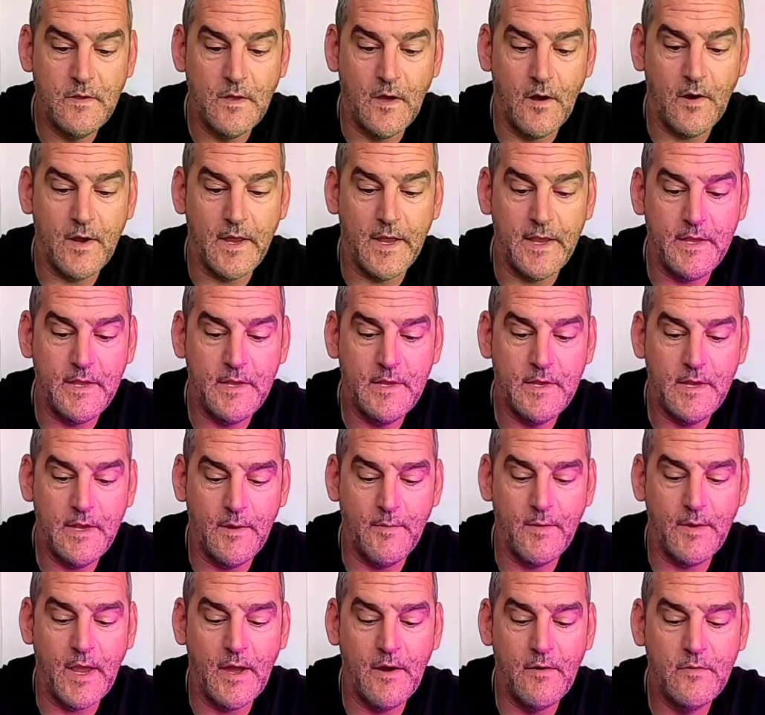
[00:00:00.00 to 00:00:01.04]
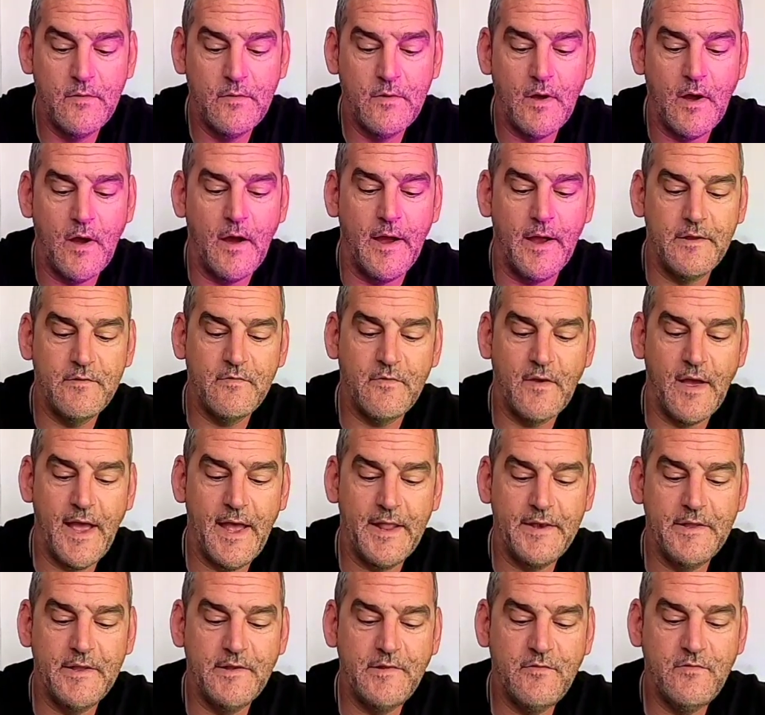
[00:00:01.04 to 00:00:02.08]
Okay, here we go. All right, so I
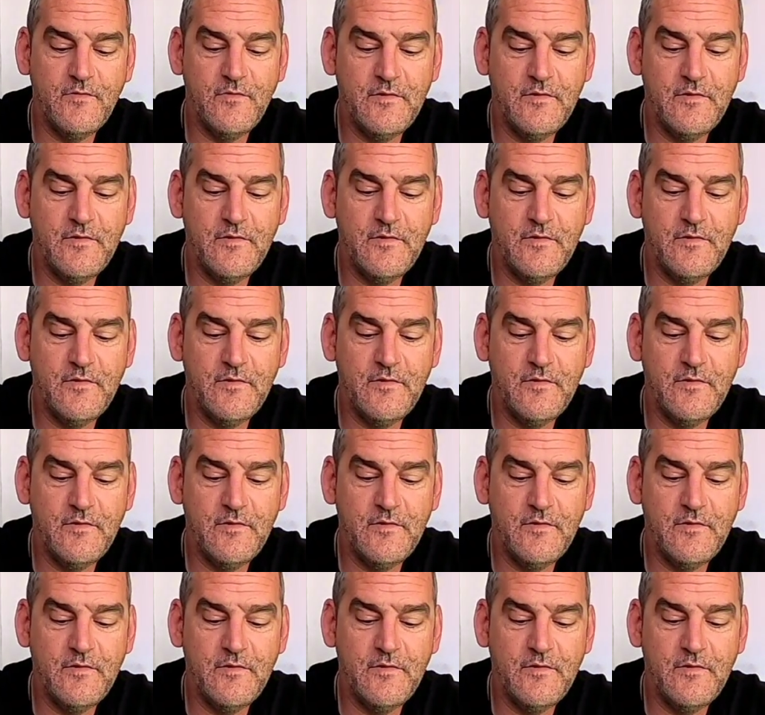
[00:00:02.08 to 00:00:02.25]
had to